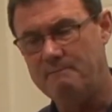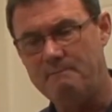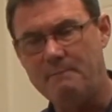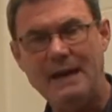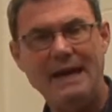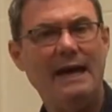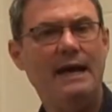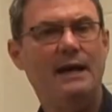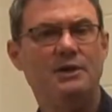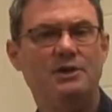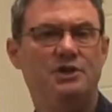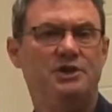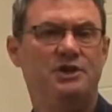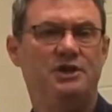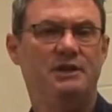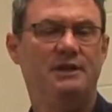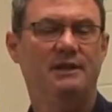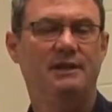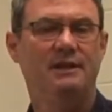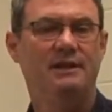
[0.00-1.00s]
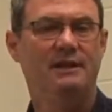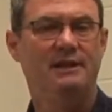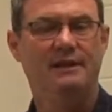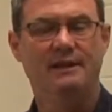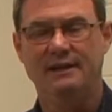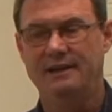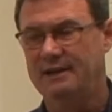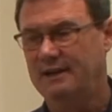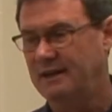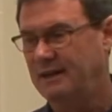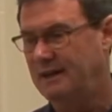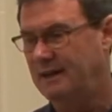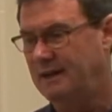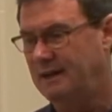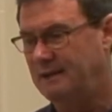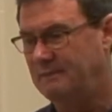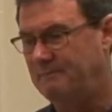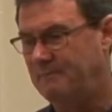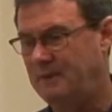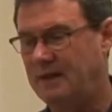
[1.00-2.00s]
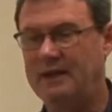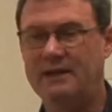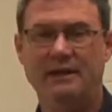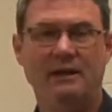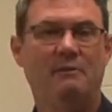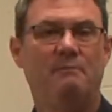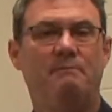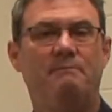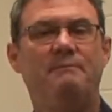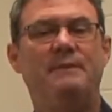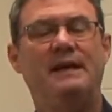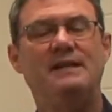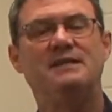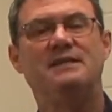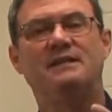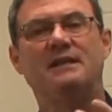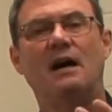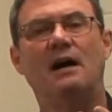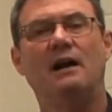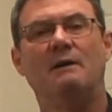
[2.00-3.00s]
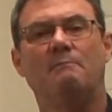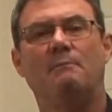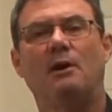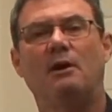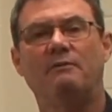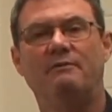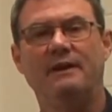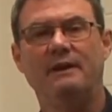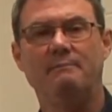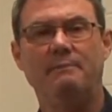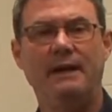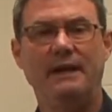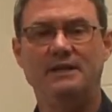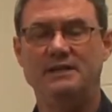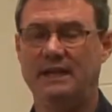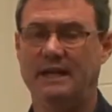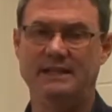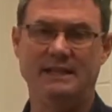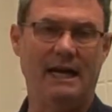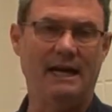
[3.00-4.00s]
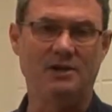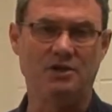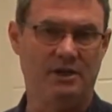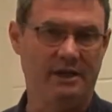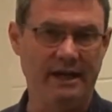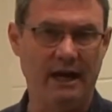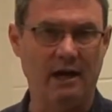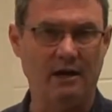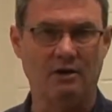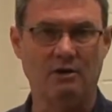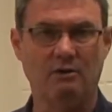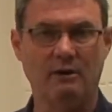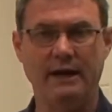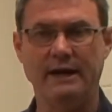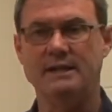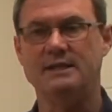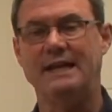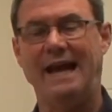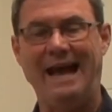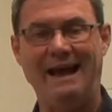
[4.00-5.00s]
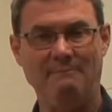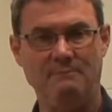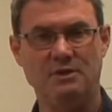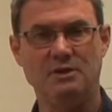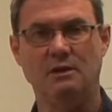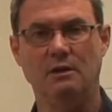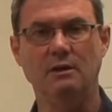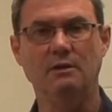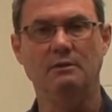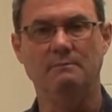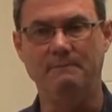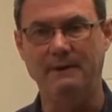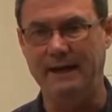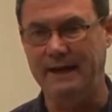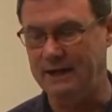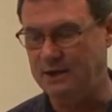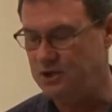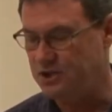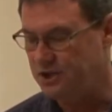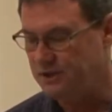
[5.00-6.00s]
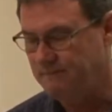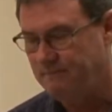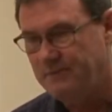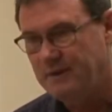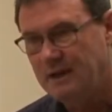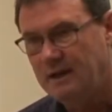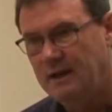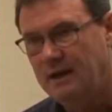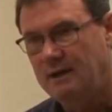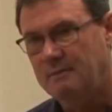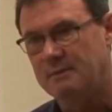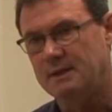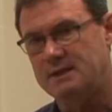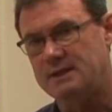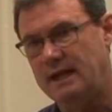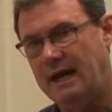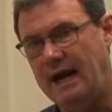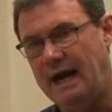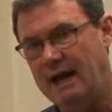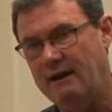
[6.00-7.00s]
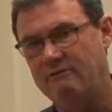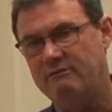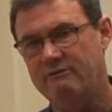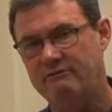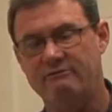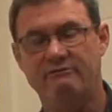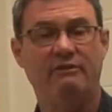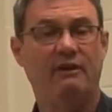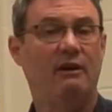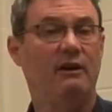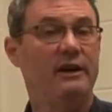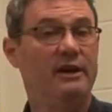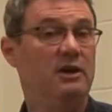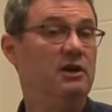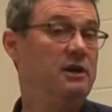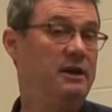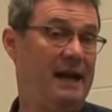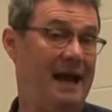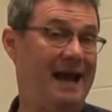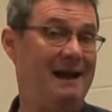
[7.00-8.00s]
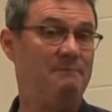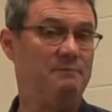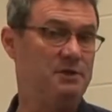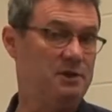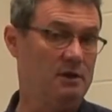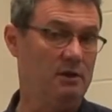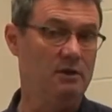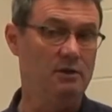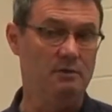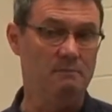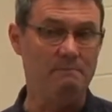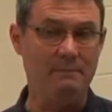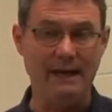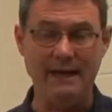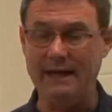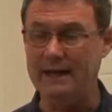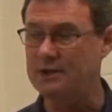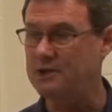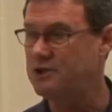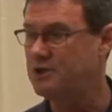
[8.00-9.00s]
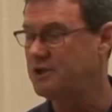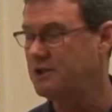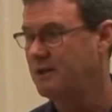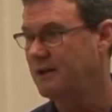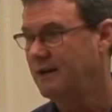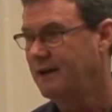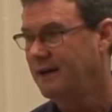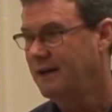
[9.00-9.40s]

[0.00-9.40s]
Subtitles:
pitch." They call it perfect pitch. That's actually not correct. It's absolute pitch. But said, "I have very good absolute pitch."